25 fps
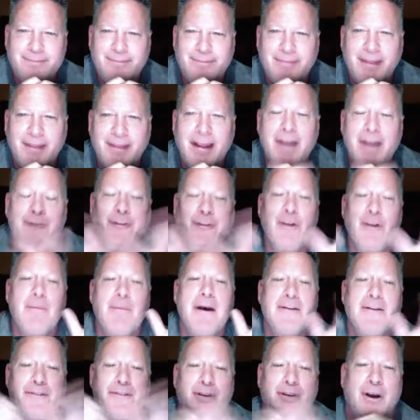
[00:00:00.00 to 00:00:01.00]
A few
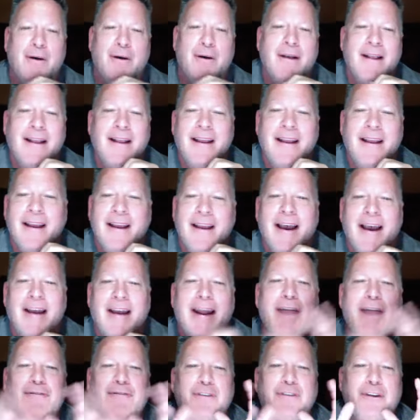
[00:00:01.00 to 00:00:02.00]
months ago. And
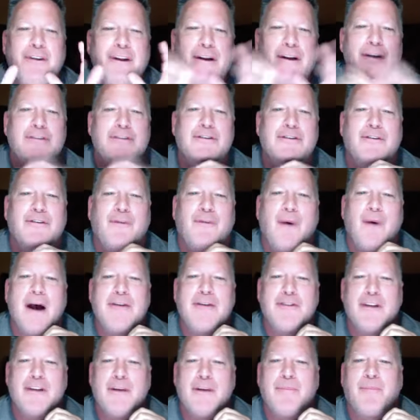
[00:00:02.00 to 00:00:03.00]
after years of
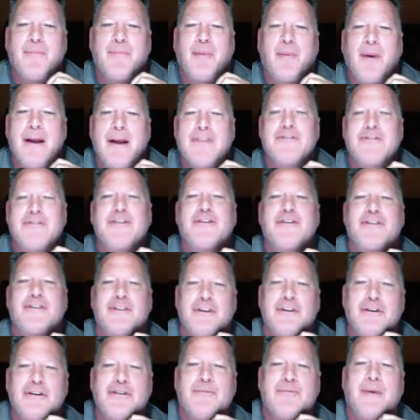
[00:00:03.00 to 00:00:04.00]
watching him press the
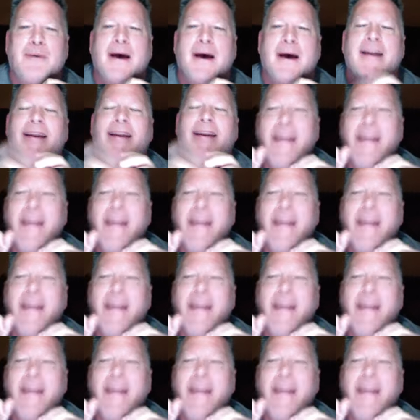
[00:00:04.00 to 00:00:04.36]
snooze button